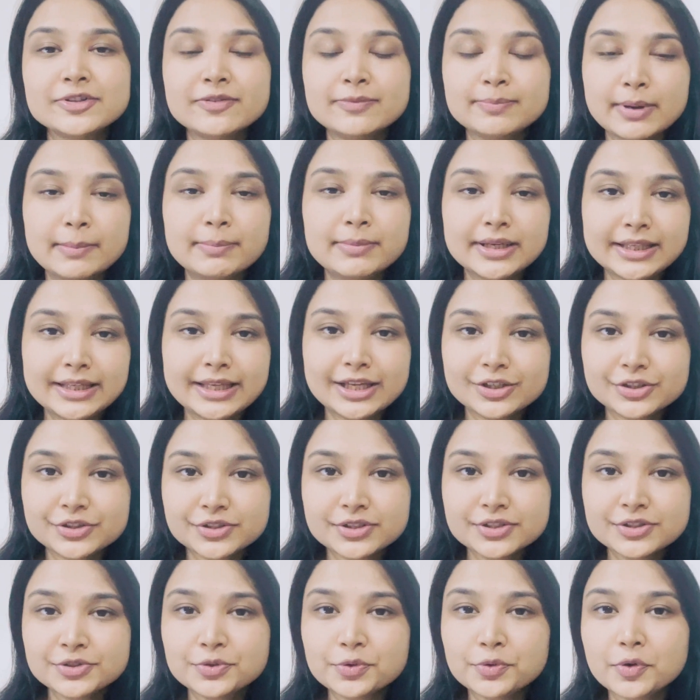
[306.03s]
of
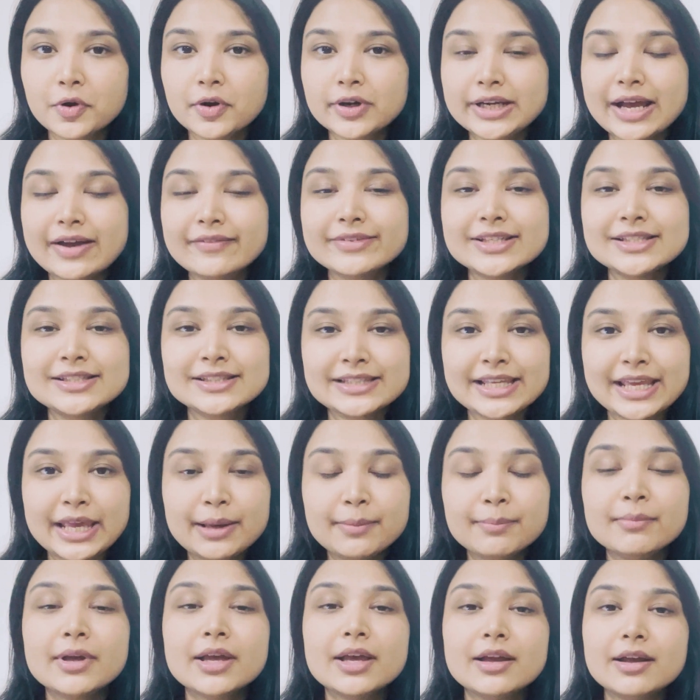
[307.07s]
publications do not have the
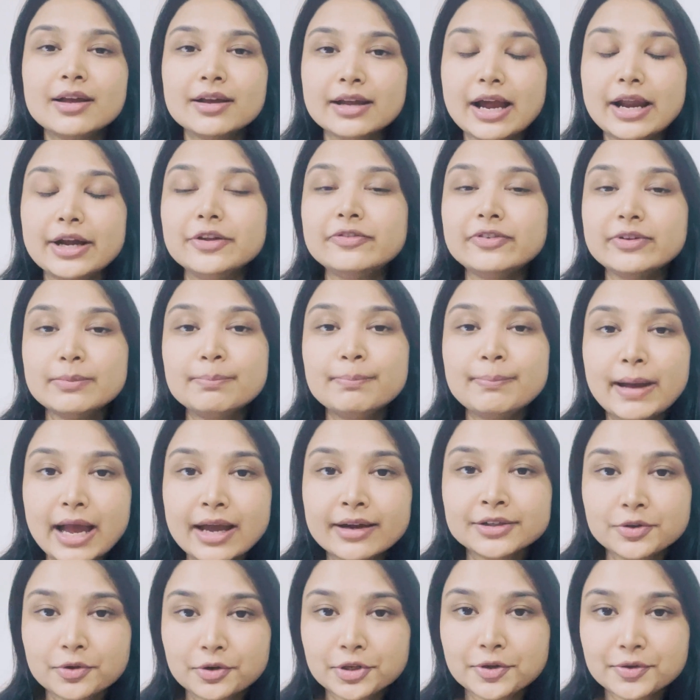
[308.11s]
same kind of
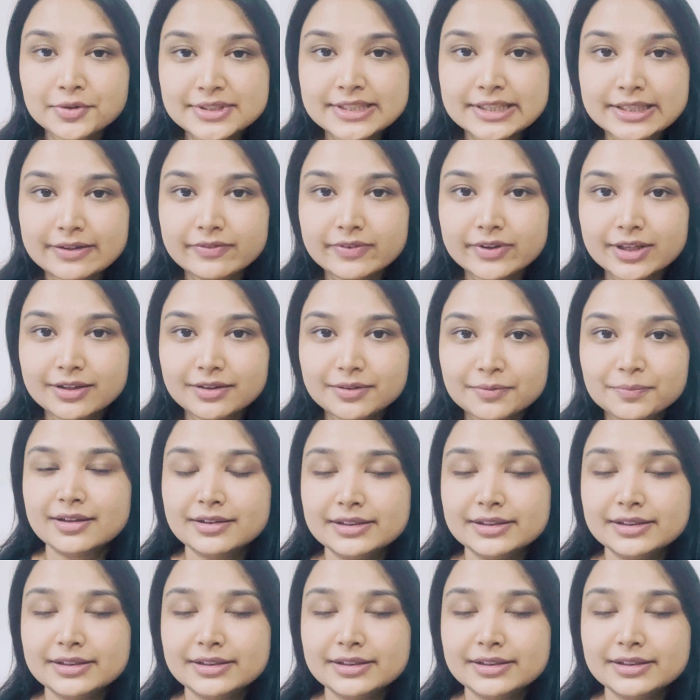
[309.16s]
impact on your CV.